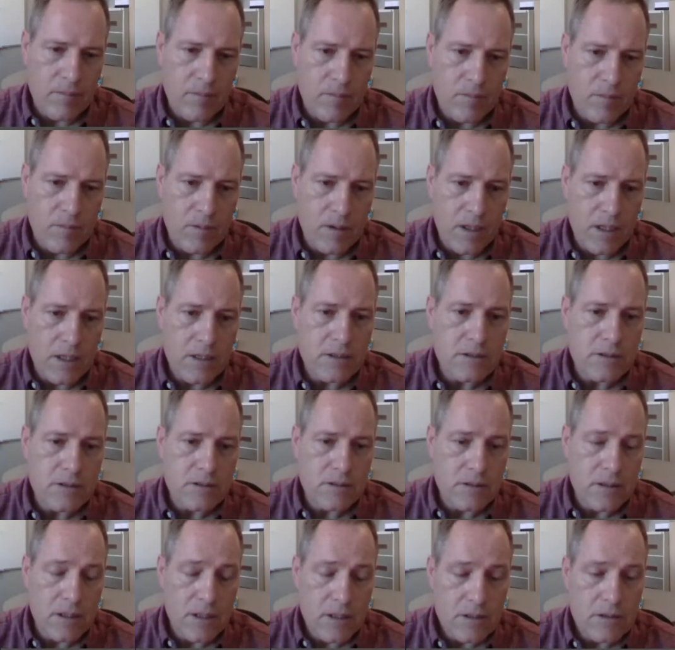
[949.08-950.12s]

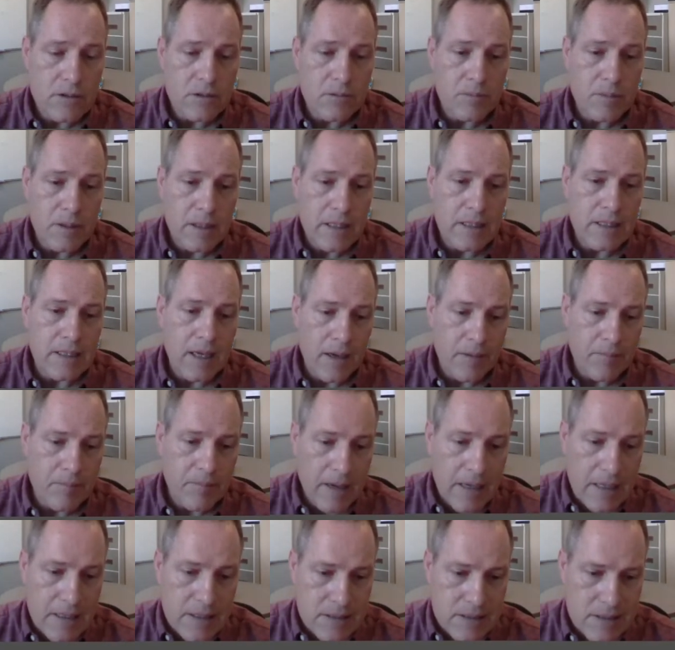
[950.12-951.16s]
need to be
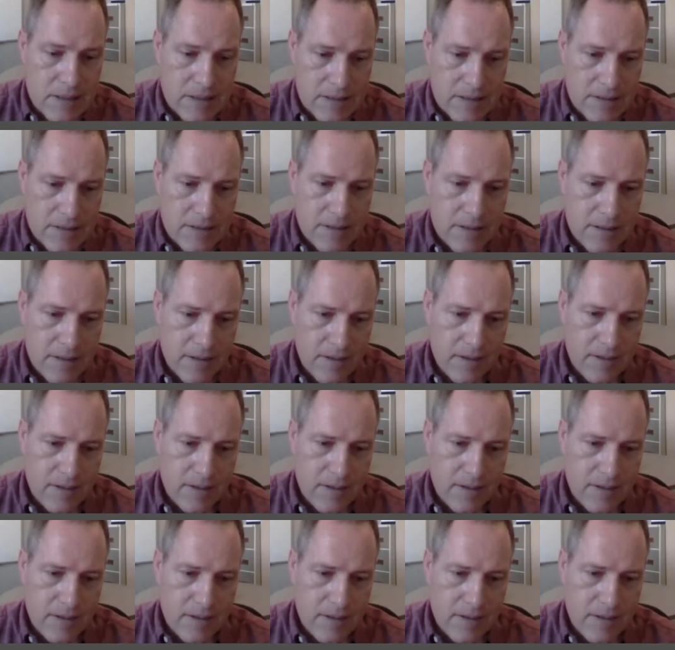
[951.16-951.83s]
dimensioned